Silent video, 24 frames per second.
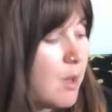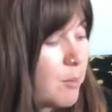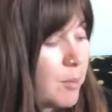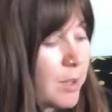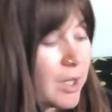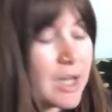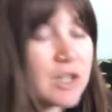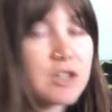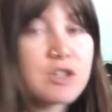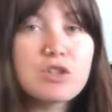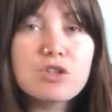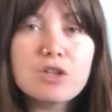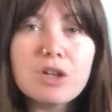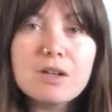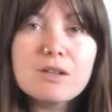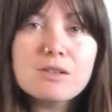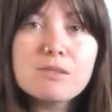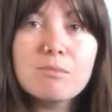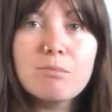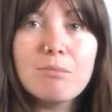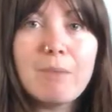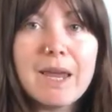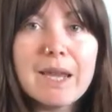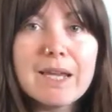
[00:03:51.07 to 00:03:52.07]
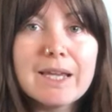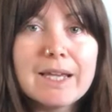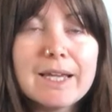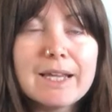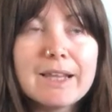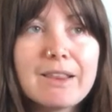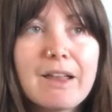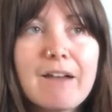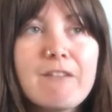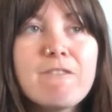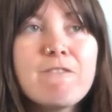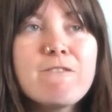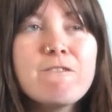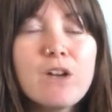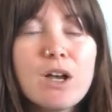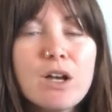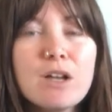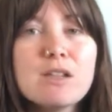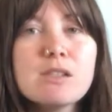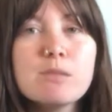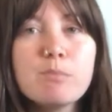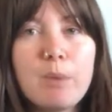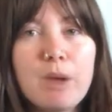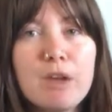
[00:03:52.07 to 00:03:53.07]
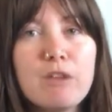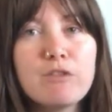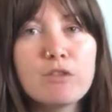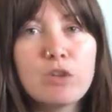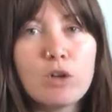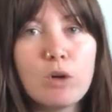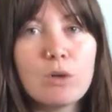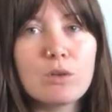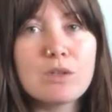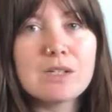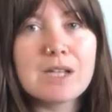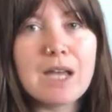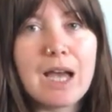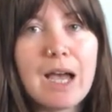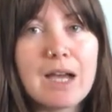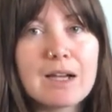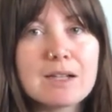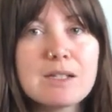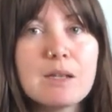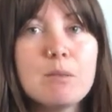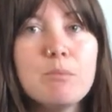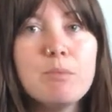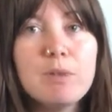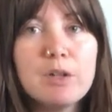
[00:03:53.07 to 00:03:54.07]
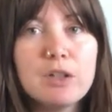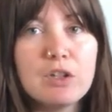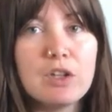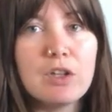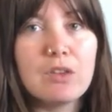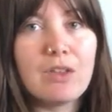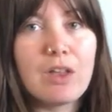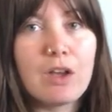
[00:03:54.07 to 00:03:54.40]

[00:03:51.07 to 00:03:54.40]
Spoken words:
but it's just making that first bit of contact and building